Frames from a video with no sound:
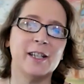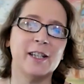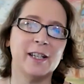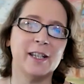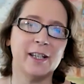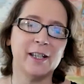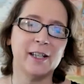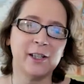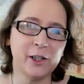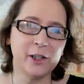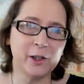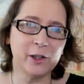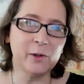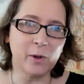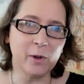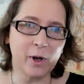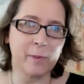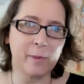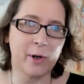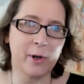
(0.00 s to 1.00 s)
you
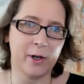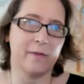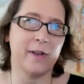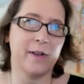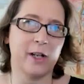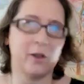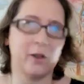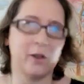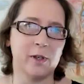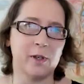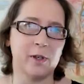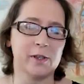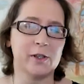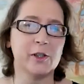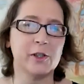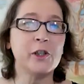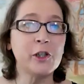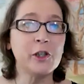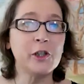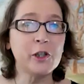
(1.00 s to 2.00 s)
are part of that course.
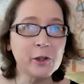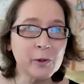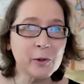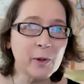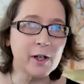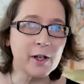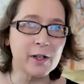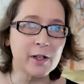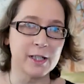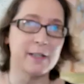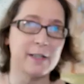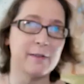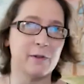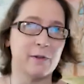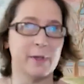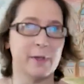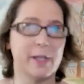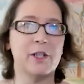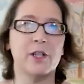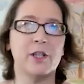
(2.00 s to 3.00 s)
You are the
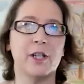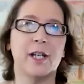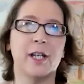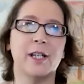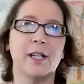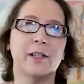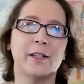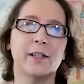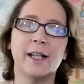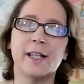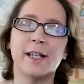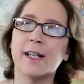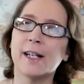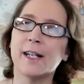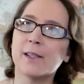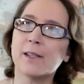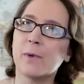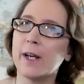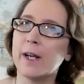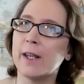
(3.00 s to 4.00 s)
differentiator. And
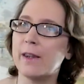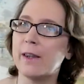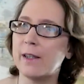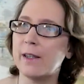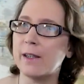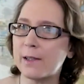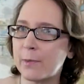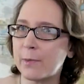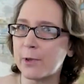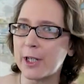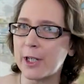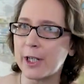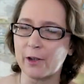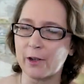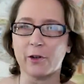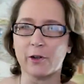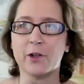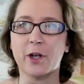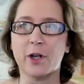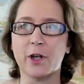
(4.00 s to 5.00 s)
that's why this
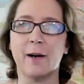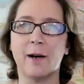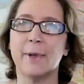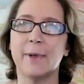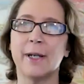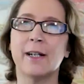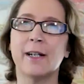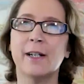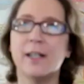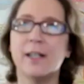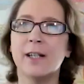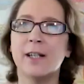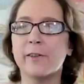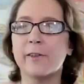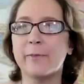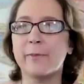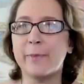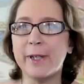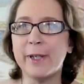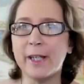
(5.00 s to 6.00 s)
particular topic
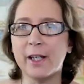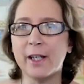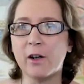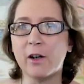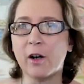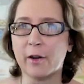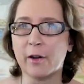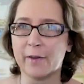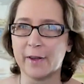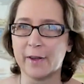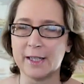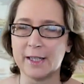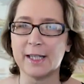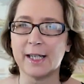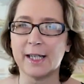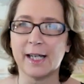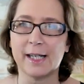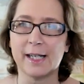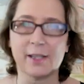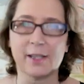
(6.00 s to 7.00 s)
of being
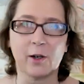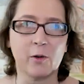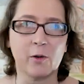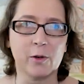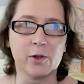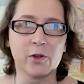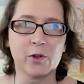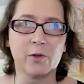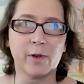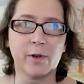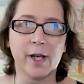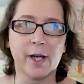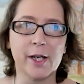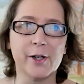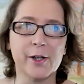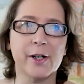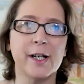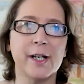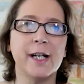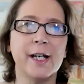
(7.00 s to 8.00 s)
authentic as a course
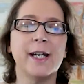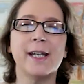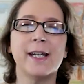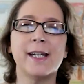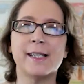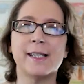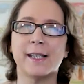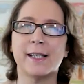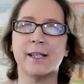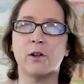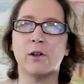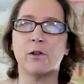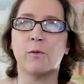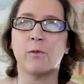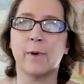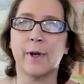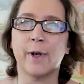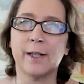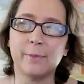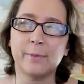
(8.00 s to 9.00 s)
creator is
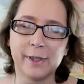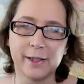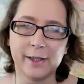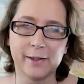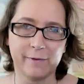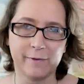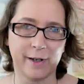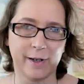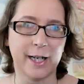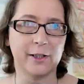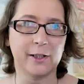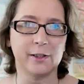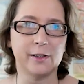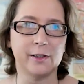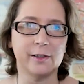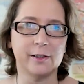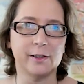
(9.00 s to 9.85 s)
incredibly vital.